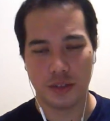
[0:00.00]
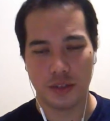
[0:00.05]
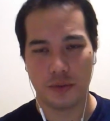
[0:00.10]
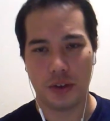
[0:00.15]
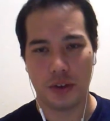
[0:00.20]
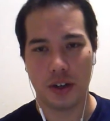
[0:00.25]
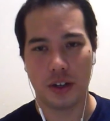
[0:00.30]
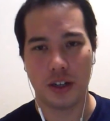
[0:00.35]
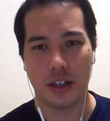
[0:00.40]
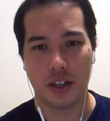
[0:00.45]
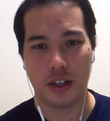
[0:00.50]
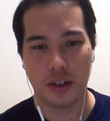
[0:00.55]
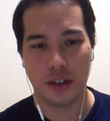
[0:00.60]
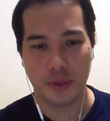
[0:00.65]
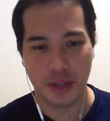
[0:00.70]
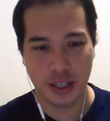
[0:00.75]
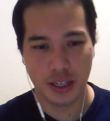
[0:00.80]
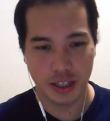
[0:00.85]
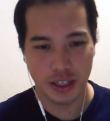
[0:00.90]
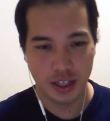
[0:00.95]
water here.
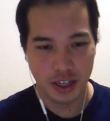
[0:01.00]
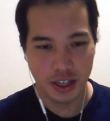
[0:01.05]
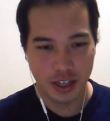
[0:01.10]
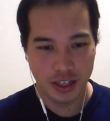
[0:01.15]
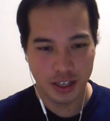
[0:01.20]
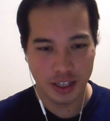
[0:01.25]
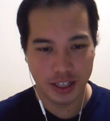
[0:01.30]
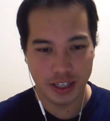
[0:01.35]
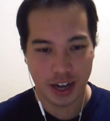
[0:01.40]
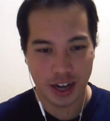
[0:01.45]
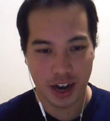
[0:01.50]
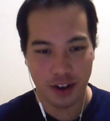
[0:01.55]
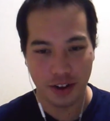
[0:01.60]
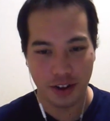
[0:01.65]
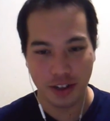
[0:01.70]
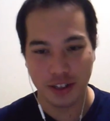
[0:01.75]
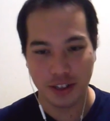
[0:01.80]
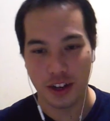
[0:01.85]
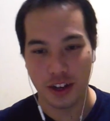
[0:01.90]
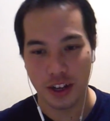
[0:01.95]
It's just tiring
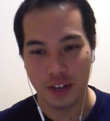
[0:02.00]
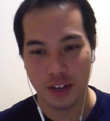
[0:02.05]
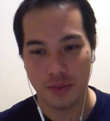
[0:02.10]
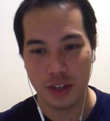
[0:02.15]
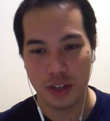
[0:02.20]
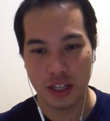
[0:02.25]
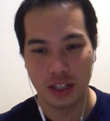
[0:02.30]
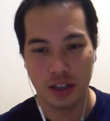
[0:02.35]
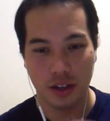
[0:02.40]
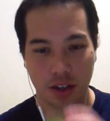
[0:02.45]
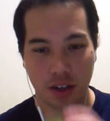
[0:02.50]
talking for this long.